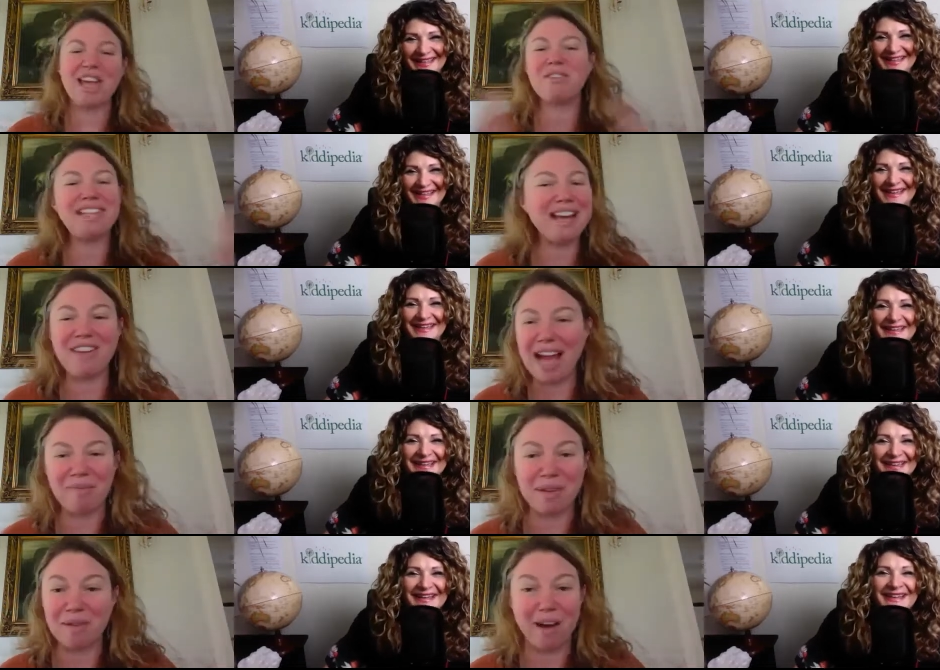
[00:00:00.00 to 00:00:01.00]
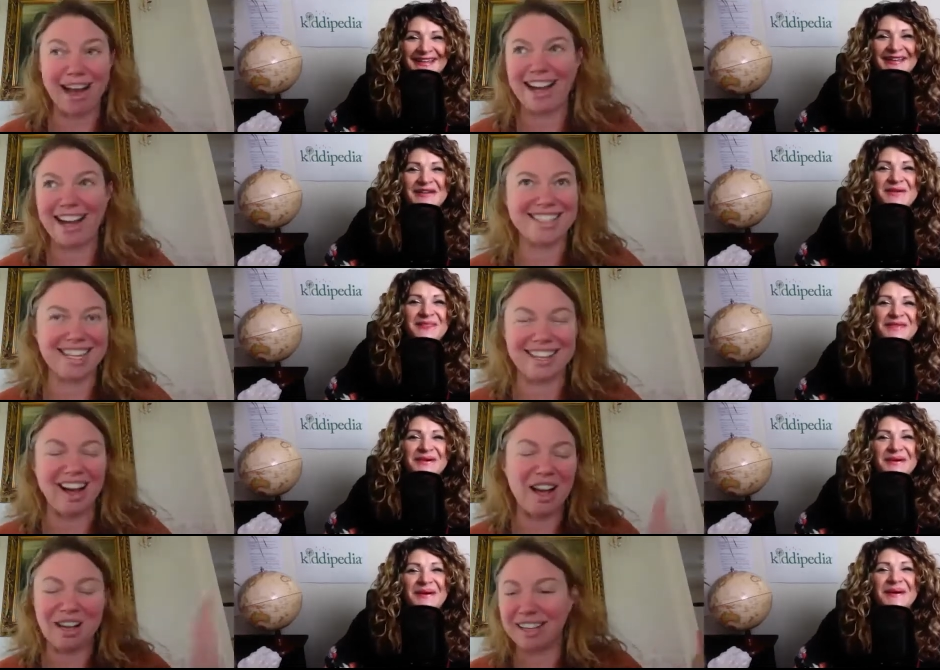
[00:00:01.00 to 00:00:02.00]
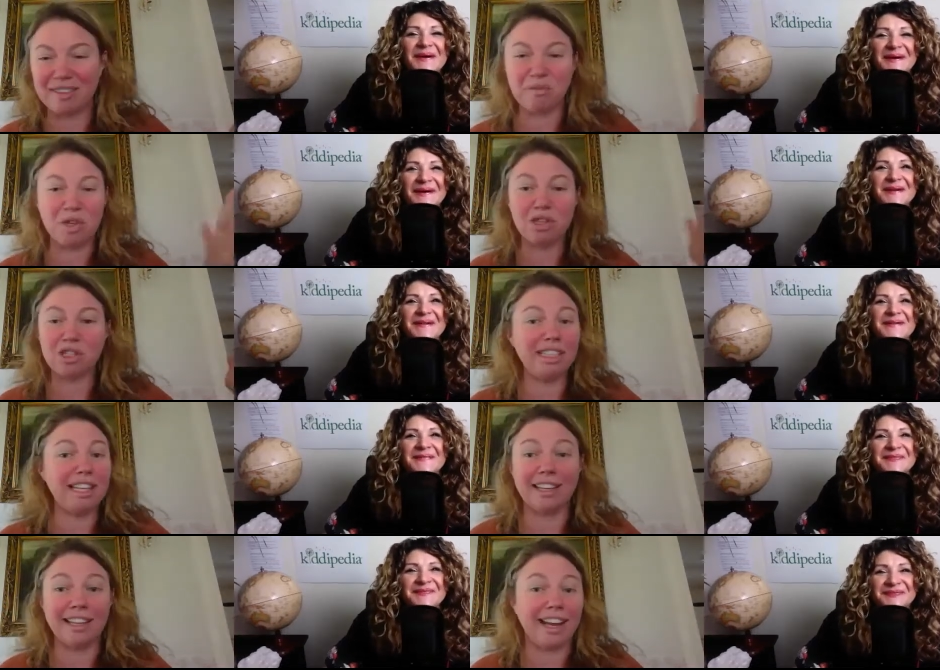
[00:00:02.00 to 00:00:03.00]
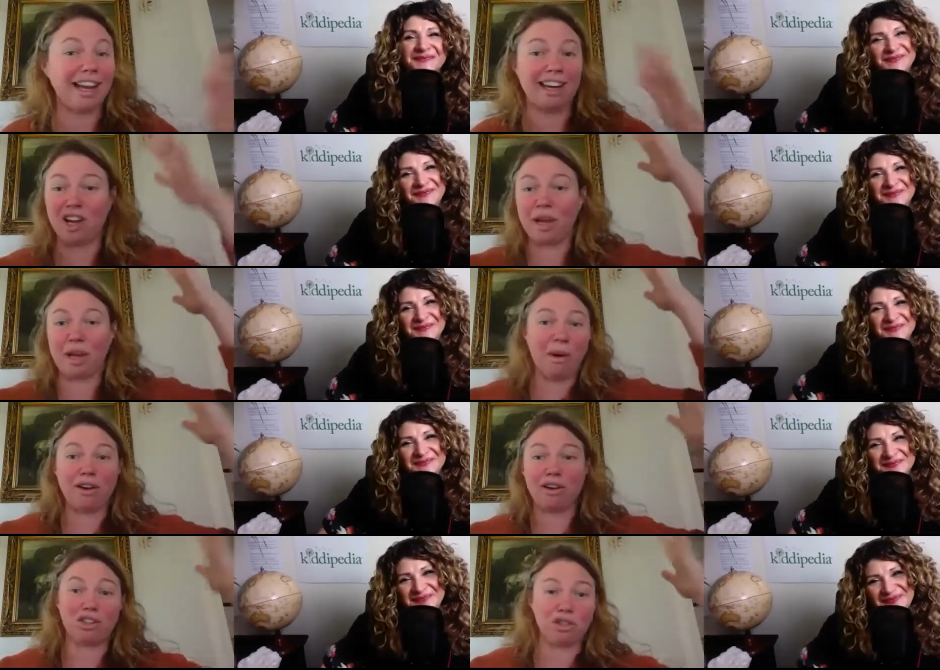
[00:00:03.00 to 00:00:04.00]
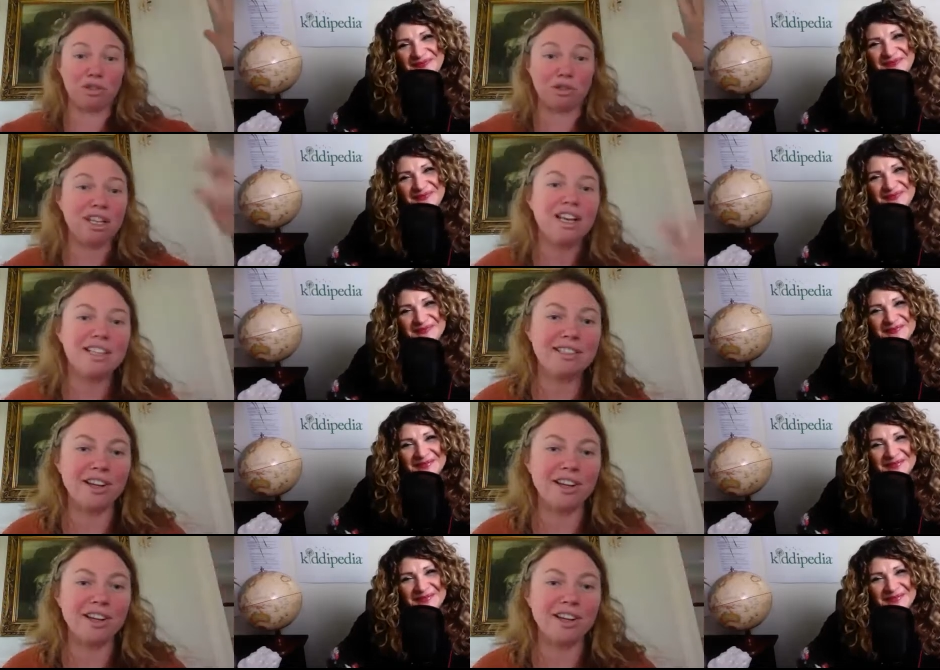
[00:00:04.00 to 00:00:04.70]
Speaker 1: it would never happen in my house either. I am used to and going, where are your shoes? So